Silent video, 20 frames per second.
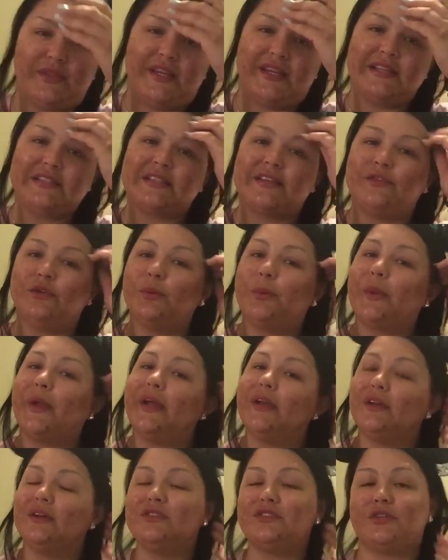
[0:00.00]
this, if you
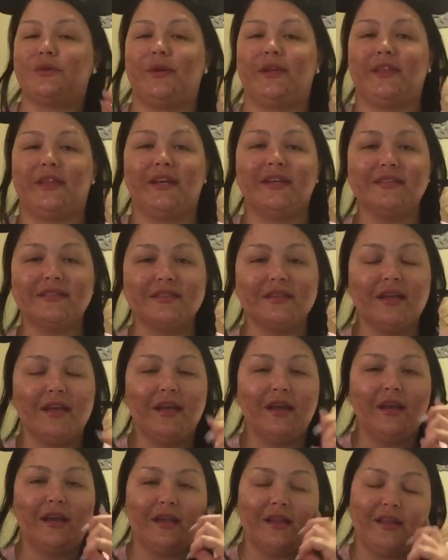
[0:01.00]
plan on doing this,
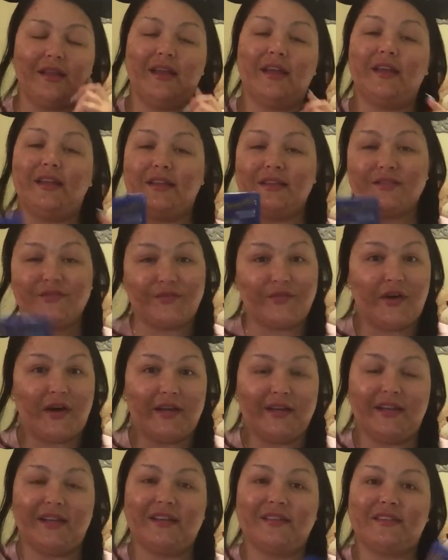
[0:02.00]
it is
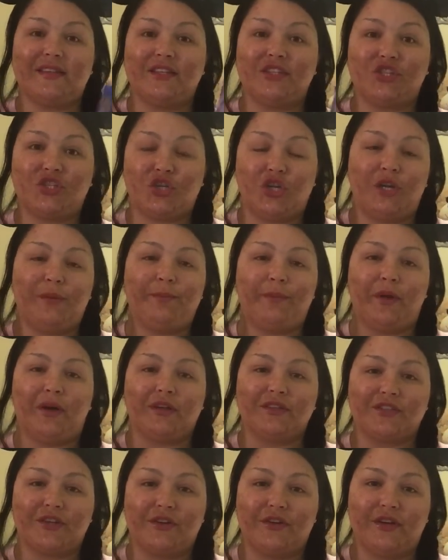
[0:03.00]
fun. It is a cheap
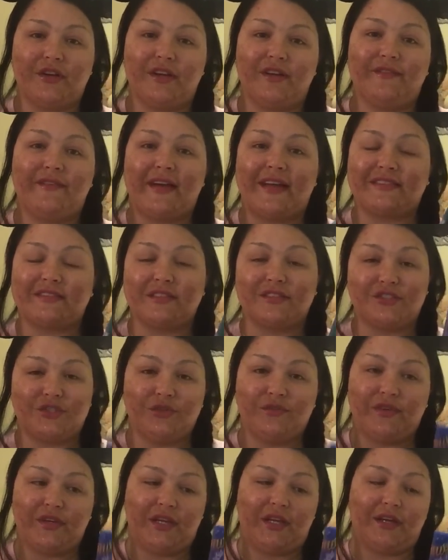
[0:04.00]
alternative as a
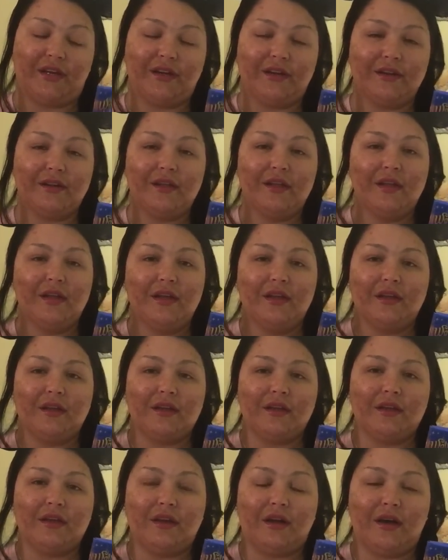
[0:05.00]
souvenir.
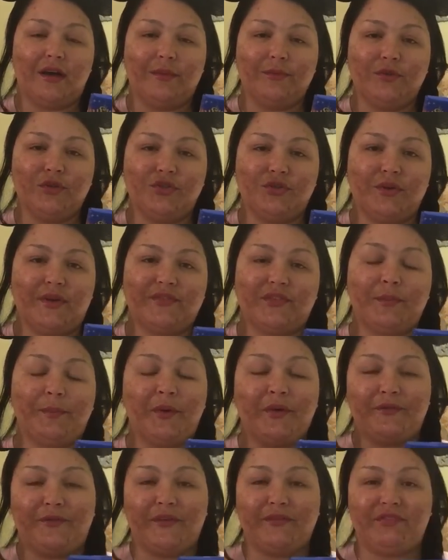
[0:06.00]
You do have to
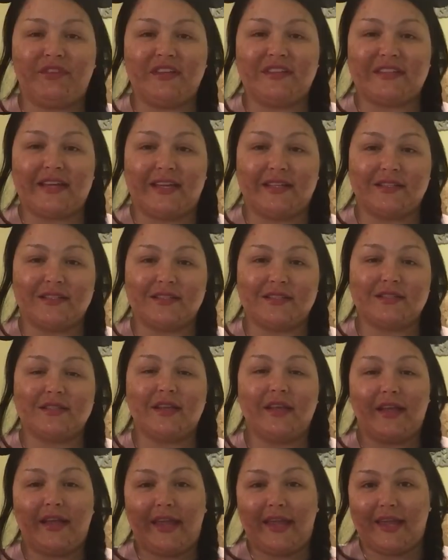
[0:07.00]
put 50 cents
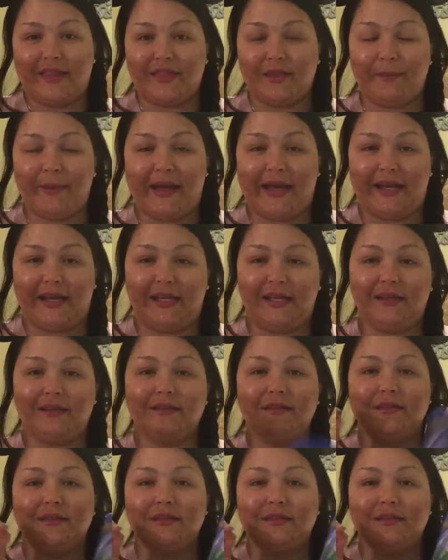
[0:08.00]
and the penny